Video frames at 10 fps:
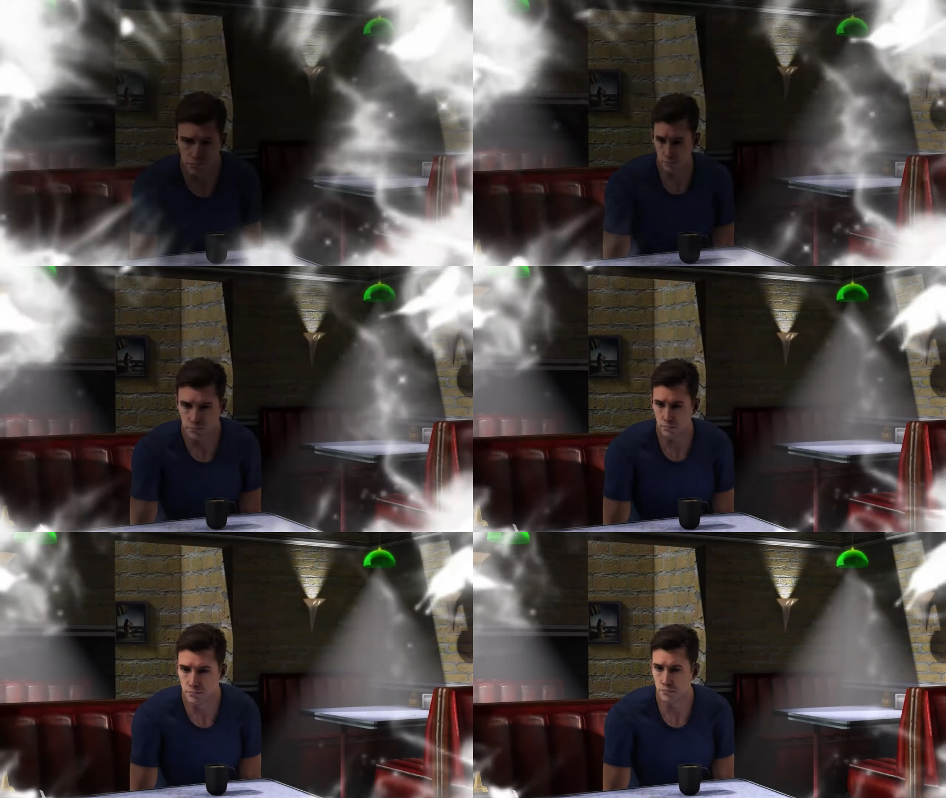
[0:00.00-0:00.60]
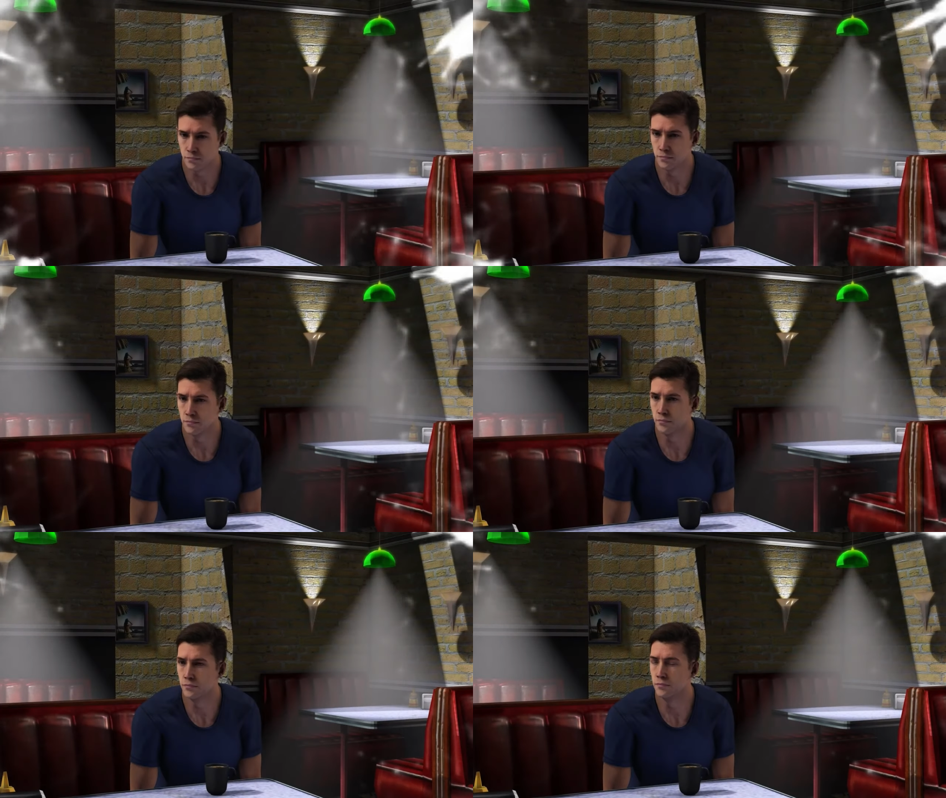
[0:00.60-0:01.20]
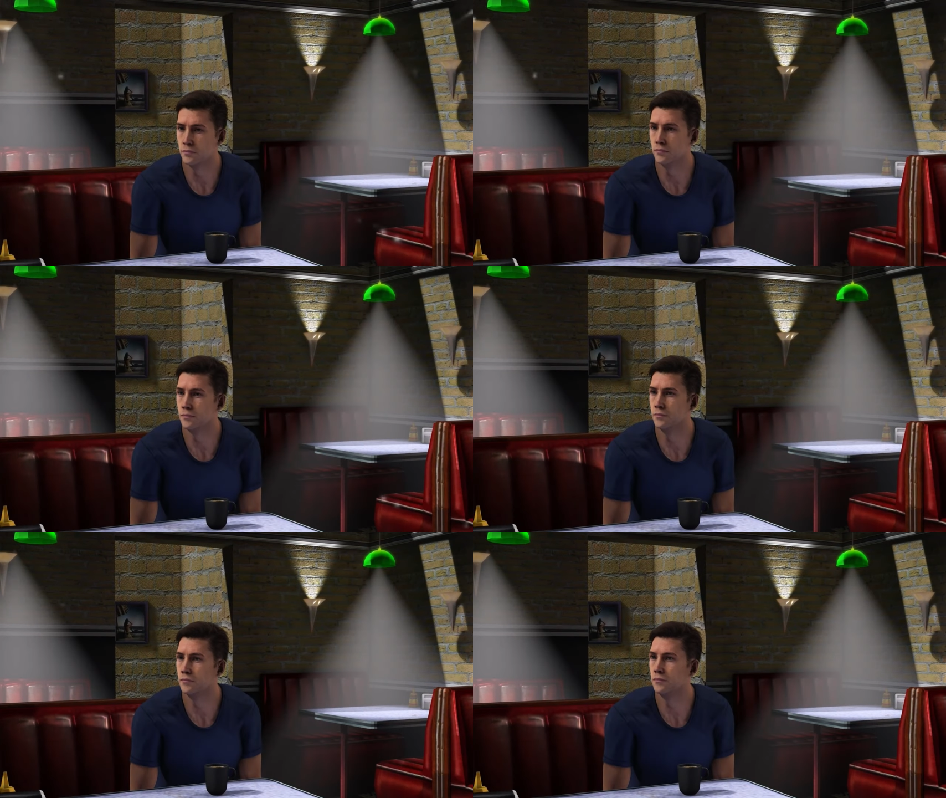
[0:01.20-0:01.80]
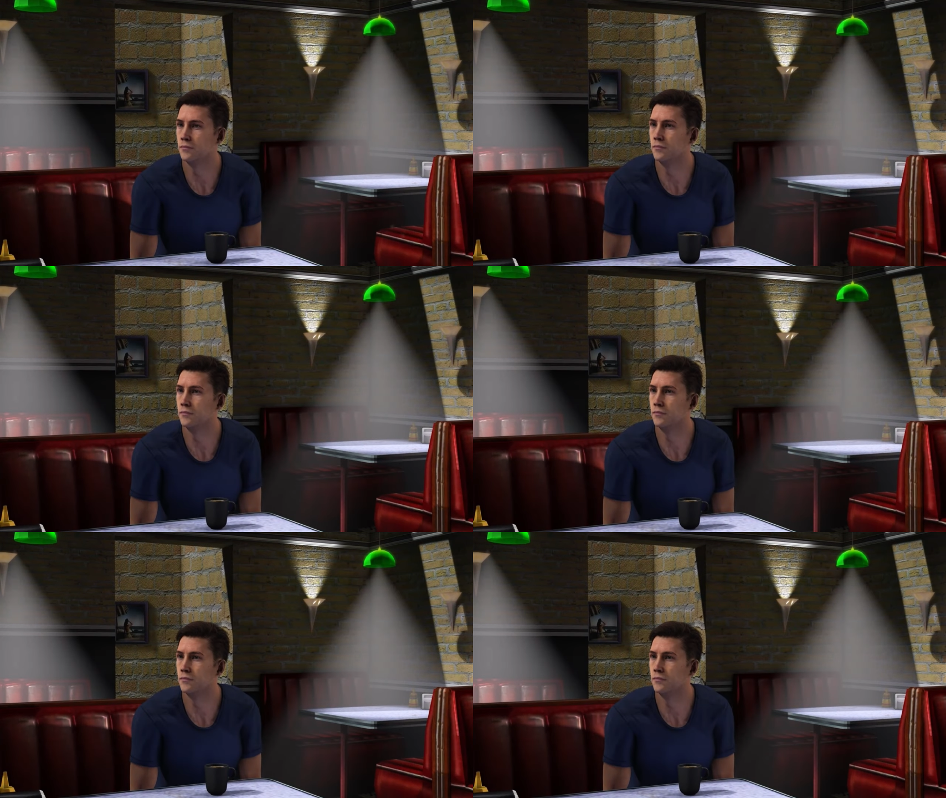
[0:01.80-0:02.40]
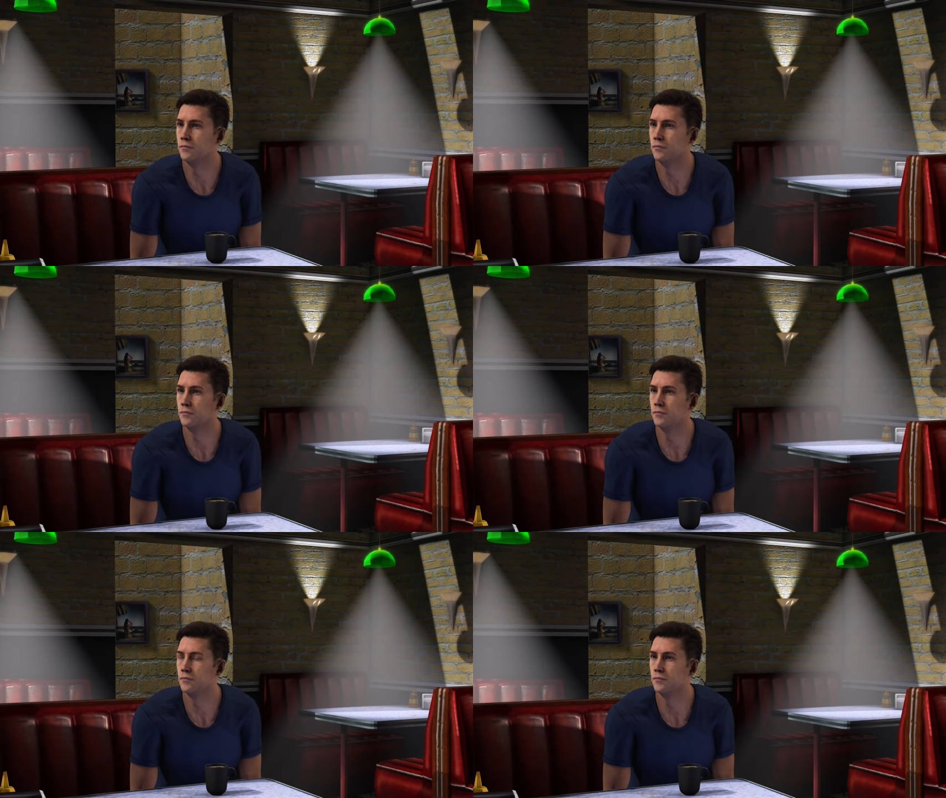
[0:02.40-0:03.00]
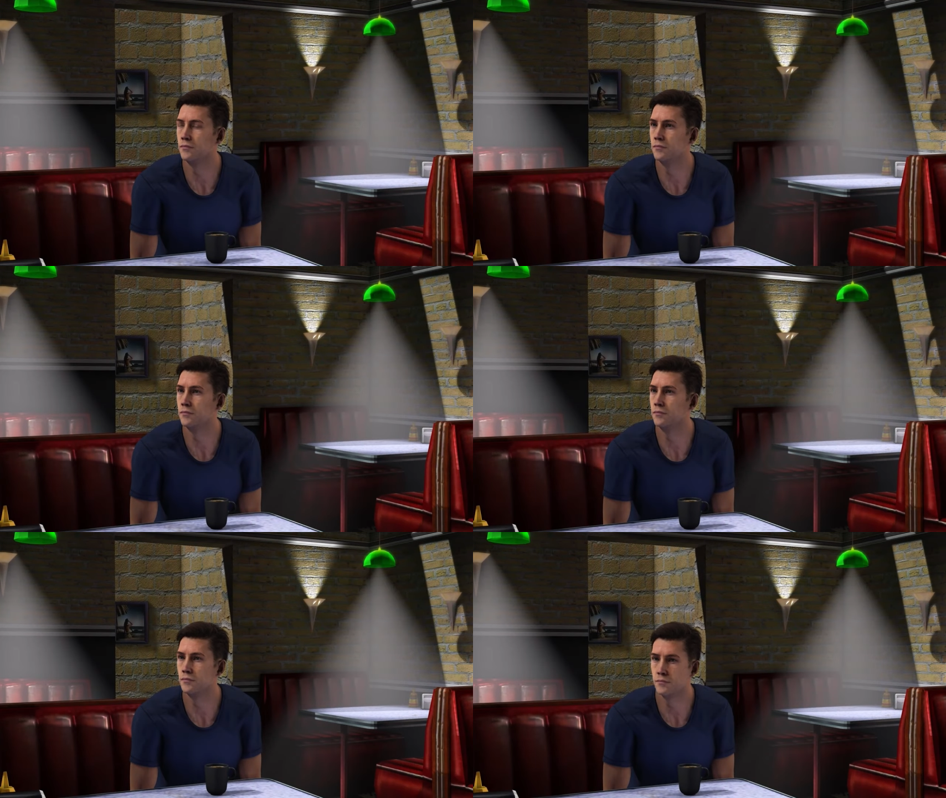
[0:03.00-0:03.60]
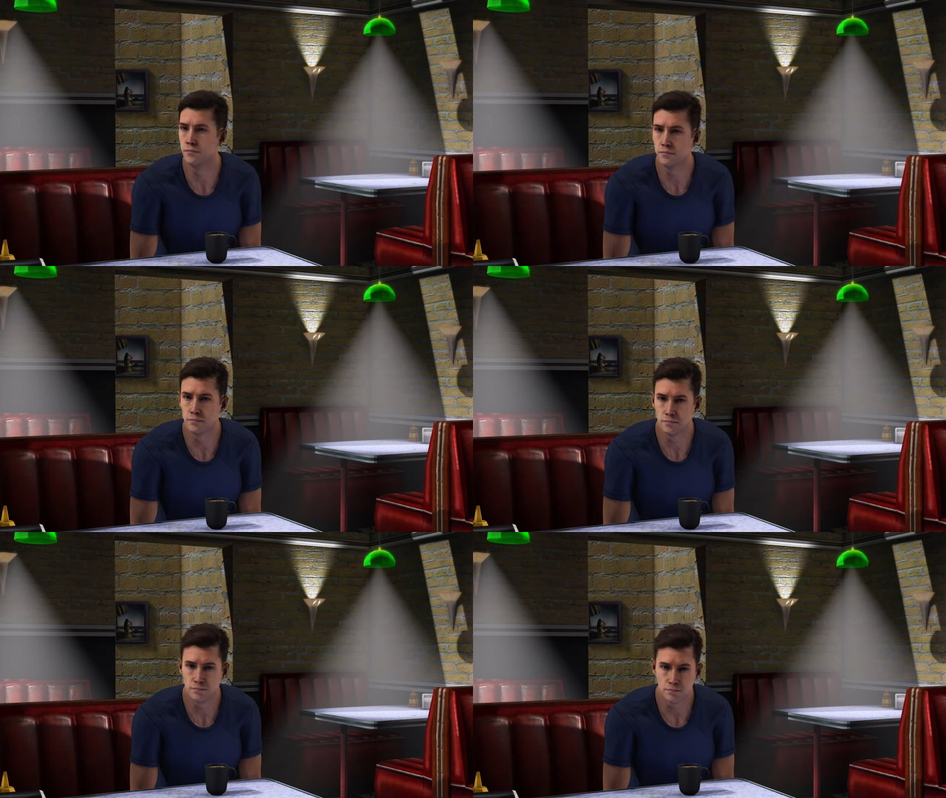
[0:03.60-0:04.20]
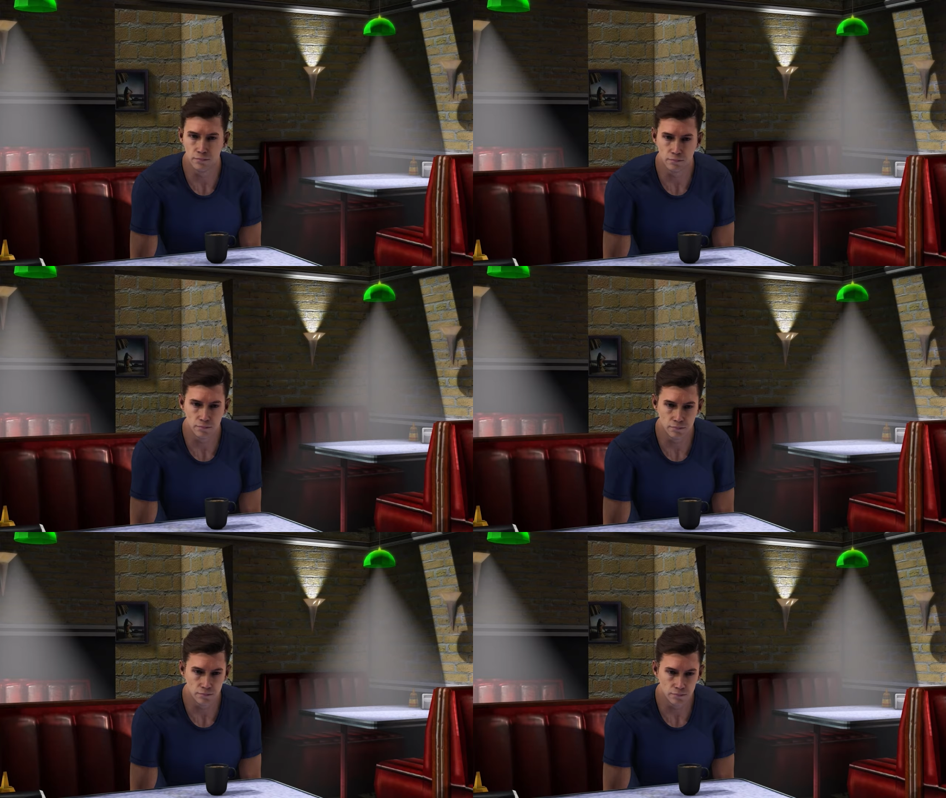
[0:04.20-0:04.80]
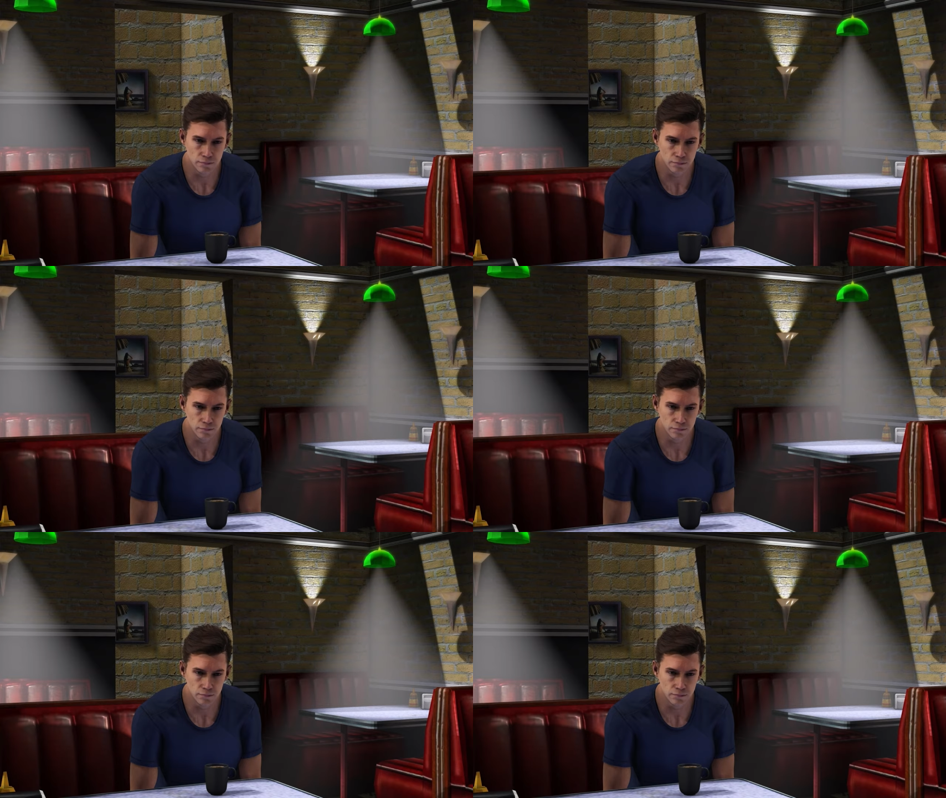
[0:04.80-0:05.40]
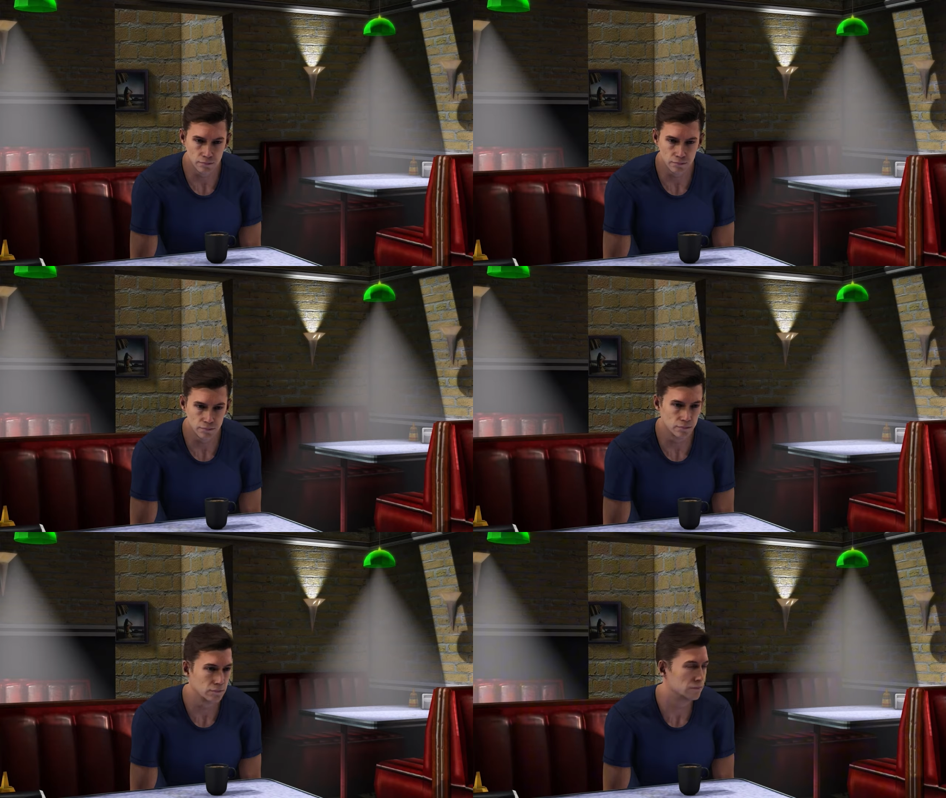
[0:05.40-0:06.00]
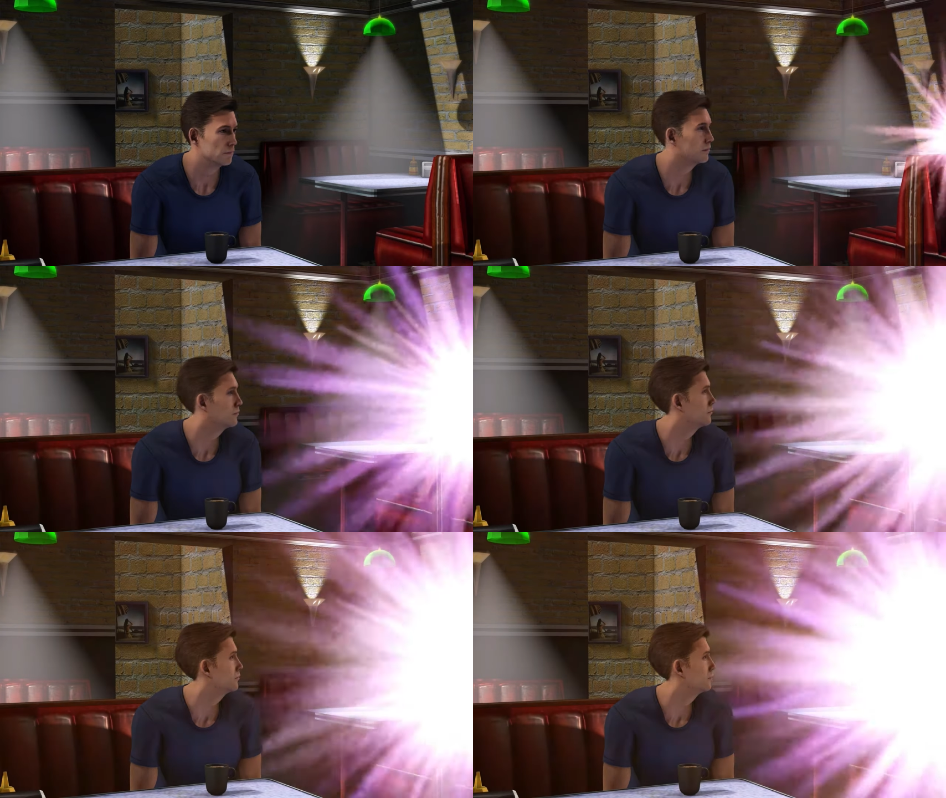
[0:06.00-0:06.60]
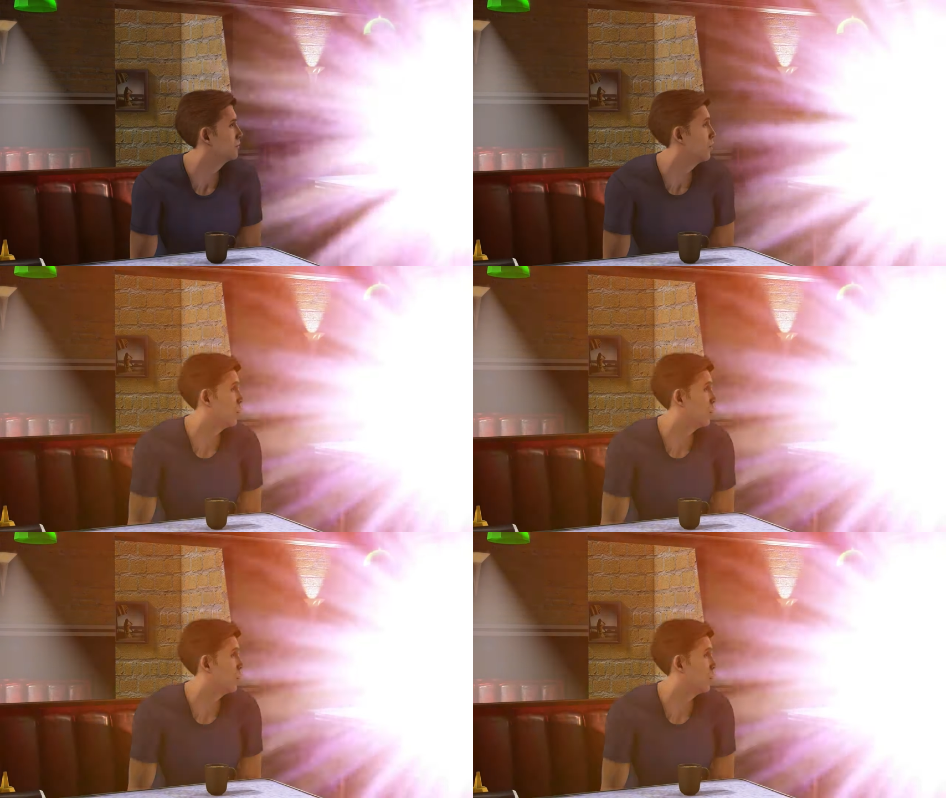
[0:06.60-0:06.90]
(silence)